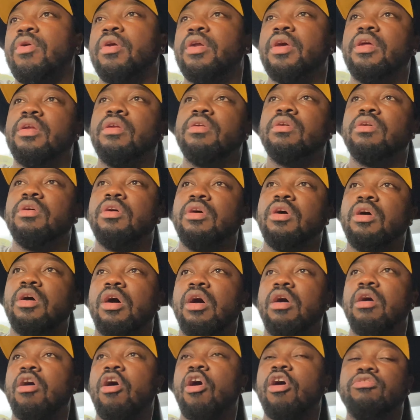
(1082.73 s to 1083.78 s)
I'm running
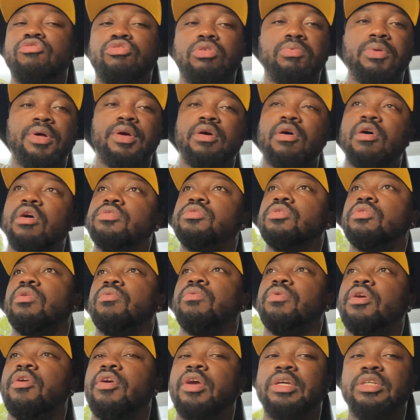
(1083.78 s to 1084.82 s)
uh, R triple R's
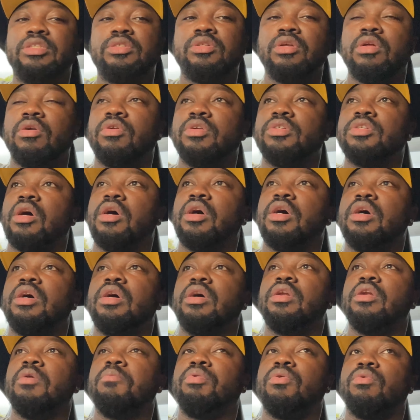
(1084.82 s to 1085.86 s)
on the rear. He's still on the,
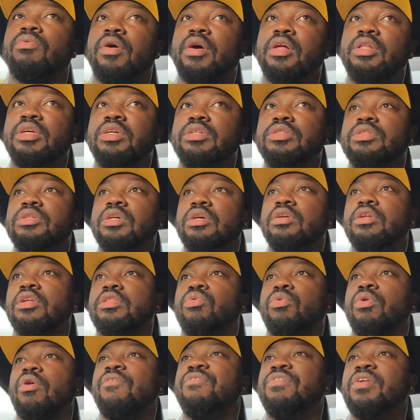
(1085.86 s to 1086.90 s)
uh, the Pirellis,
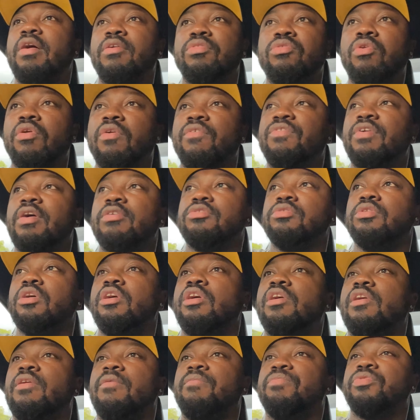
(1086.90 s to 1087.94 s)
the 305, 35,
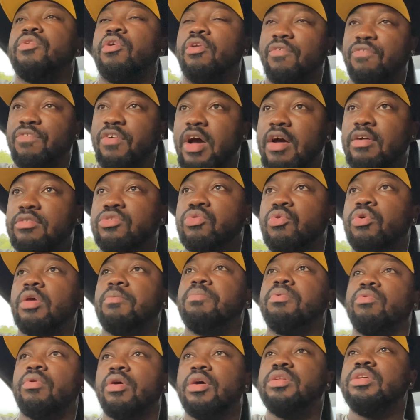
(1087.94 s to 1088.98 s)
35,
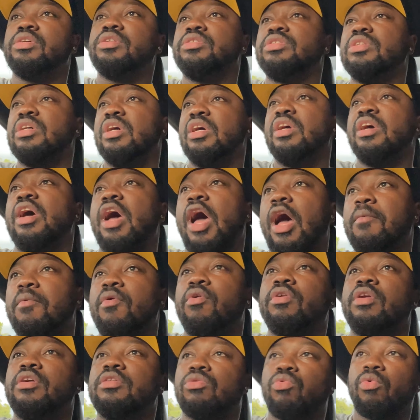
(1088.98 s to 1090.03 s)
20 Pirellis.
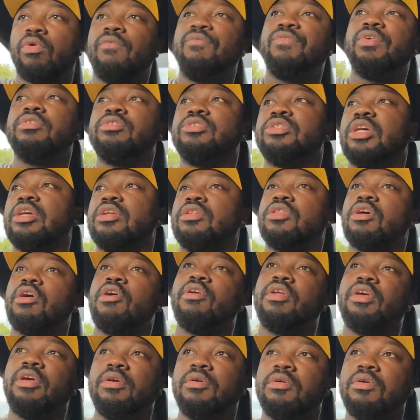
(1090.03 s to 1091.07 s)
I'm on the 315,
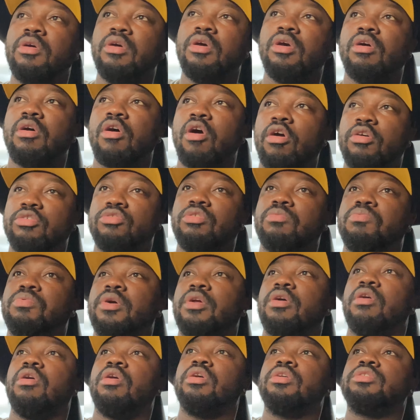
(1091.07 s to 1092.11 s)
30 R
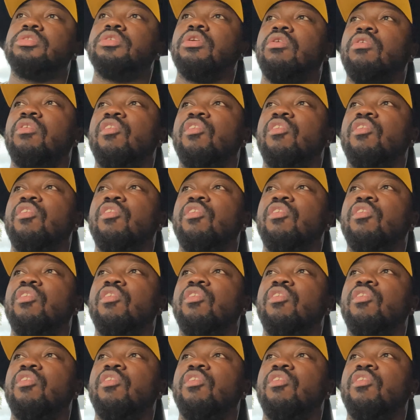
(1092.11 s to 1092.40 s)
triple R.